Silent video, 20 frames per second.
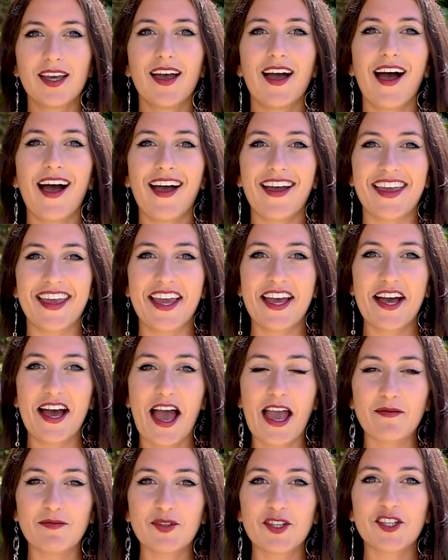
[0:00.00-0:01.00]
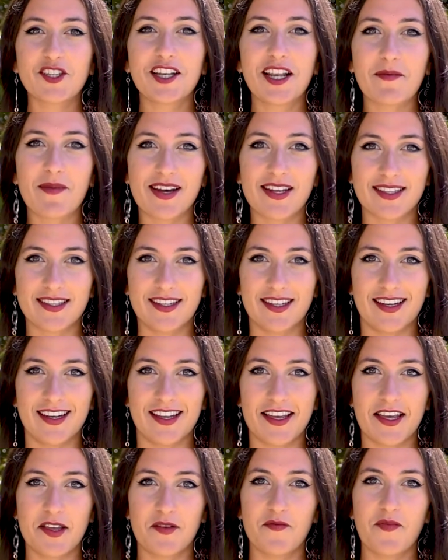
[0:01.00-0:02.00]
Hi, I'm Cecilia
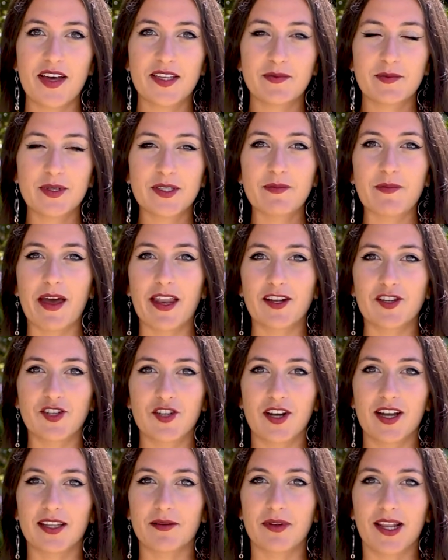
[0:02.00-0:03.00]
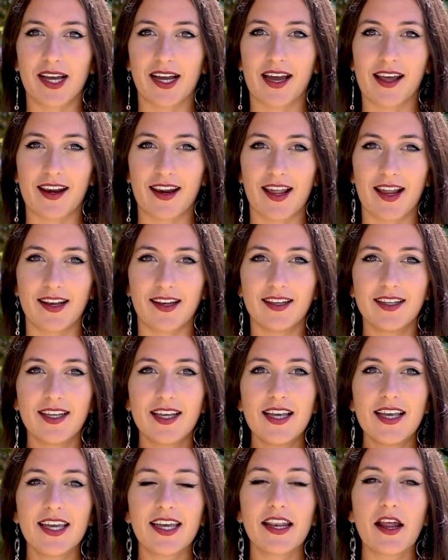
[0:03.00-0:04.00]
Marzilli, Investments Manager at Blancarreal.
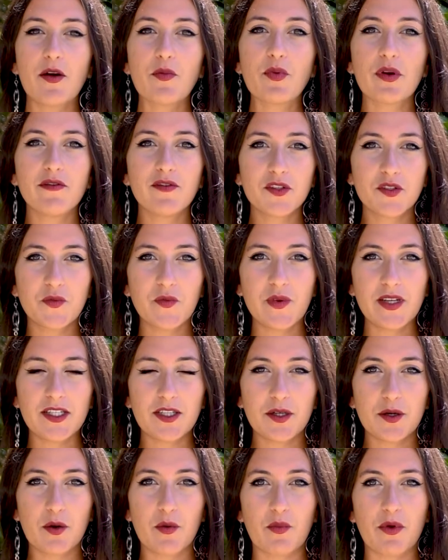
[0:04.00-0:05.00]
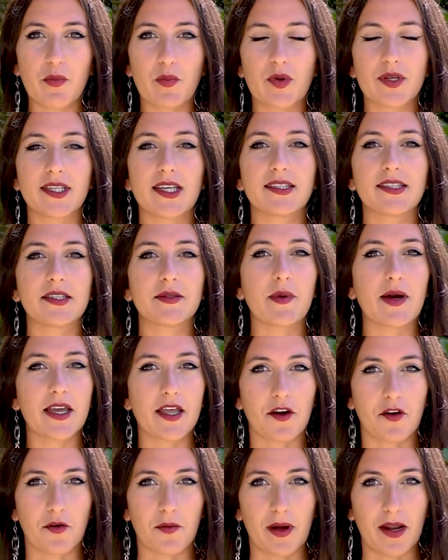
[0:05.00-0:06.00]
In our previous video, we presented
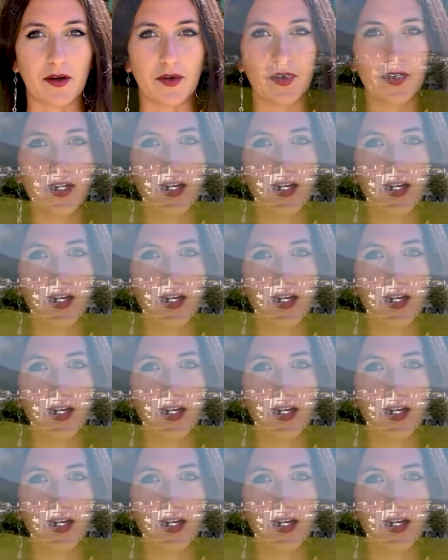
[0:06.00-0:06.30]
Valle Romano,